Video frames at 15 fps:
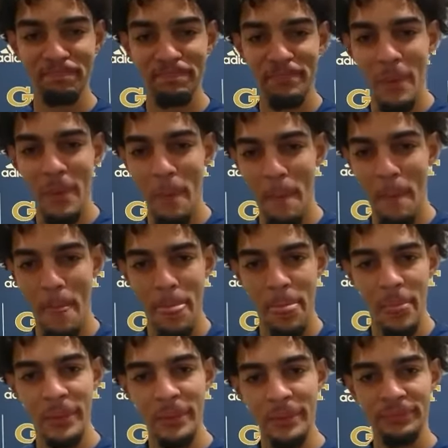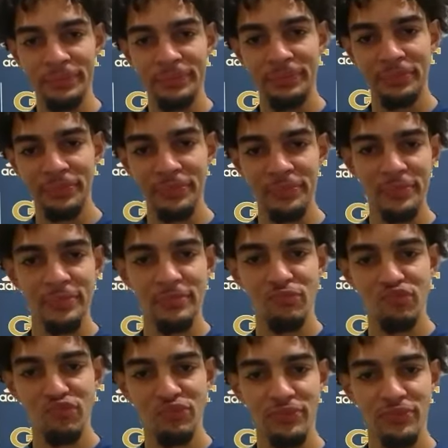Pretty good description of
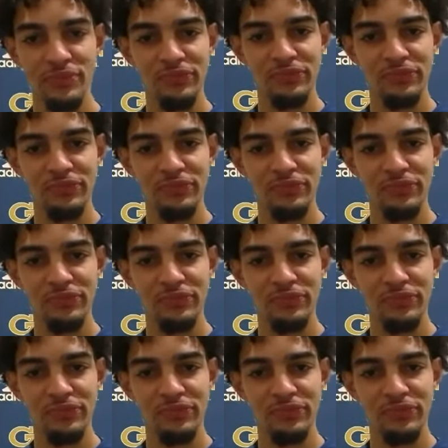Coach.